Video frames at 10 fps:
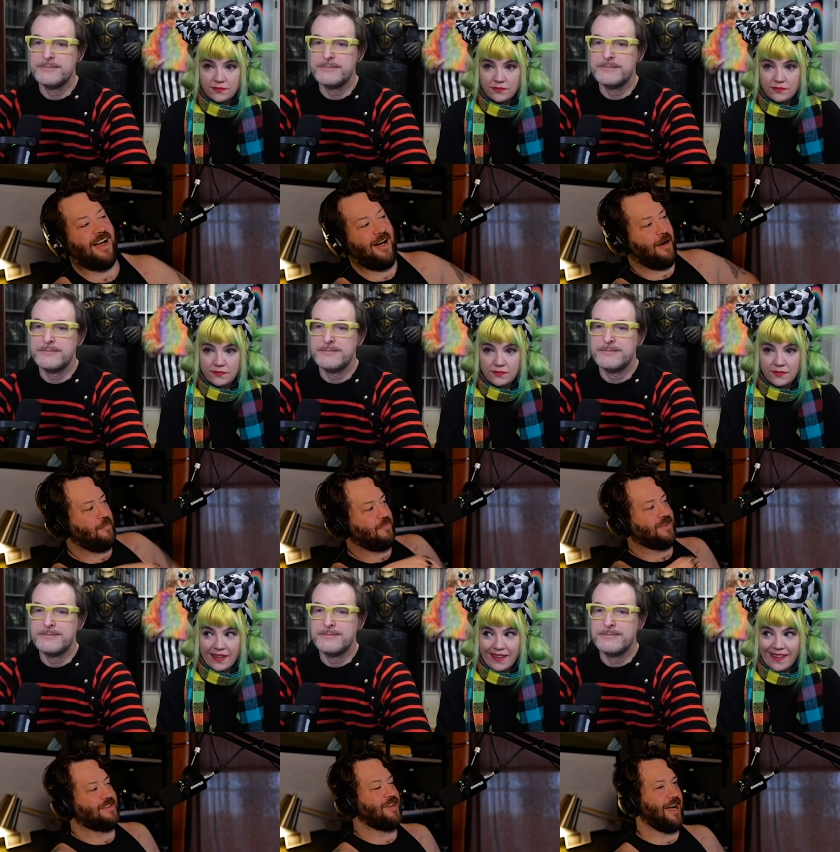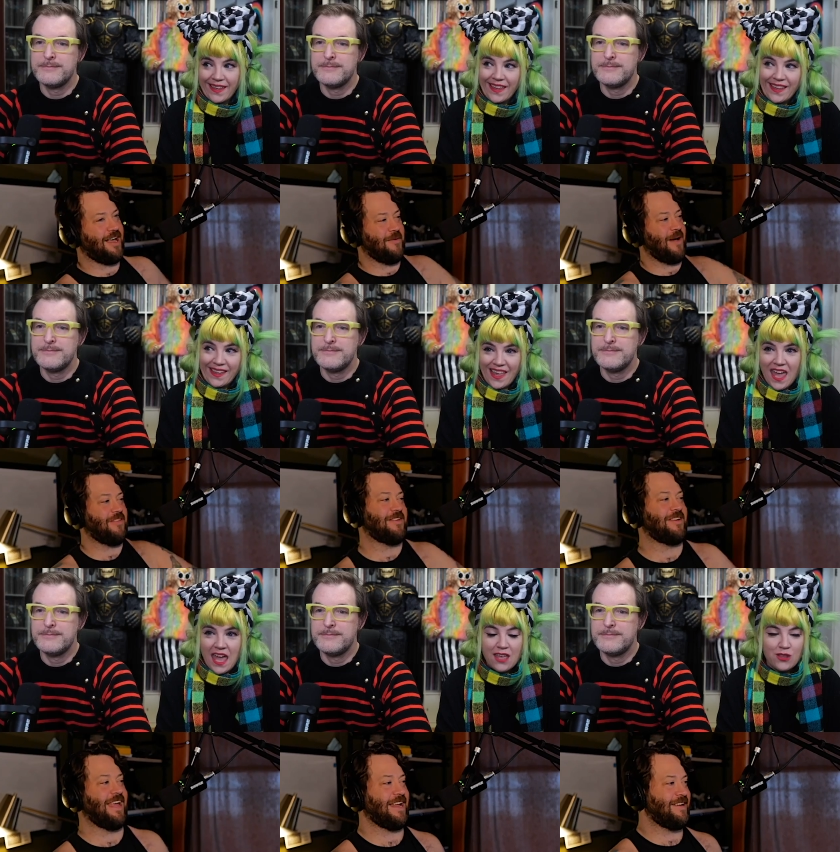Speaker 1: um, talking about the,
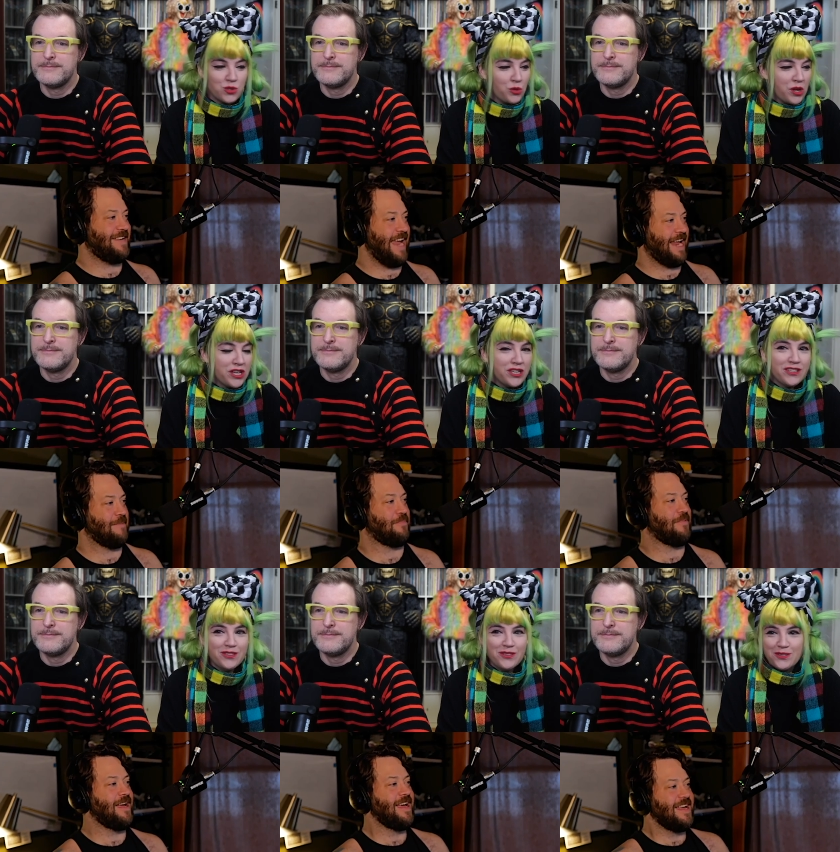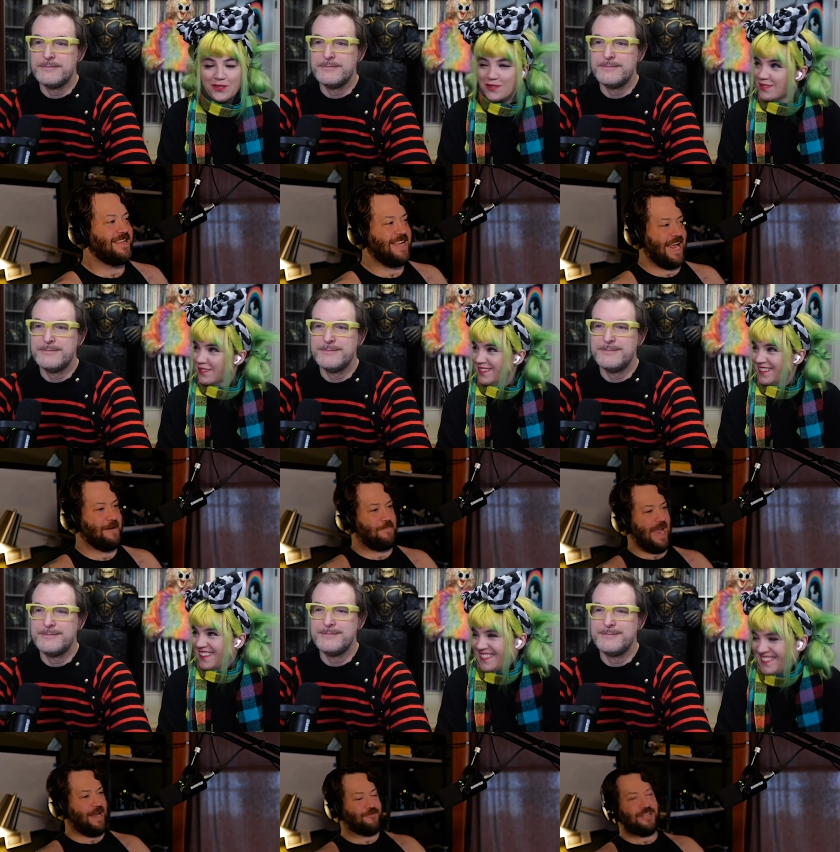like twins. taking a, taking a
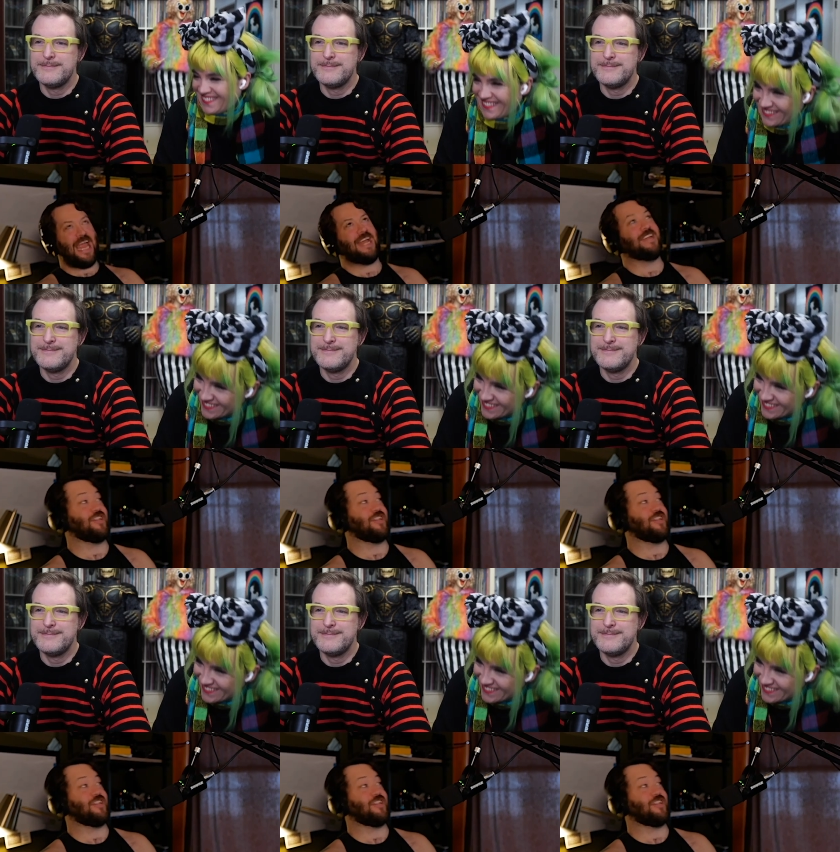break. the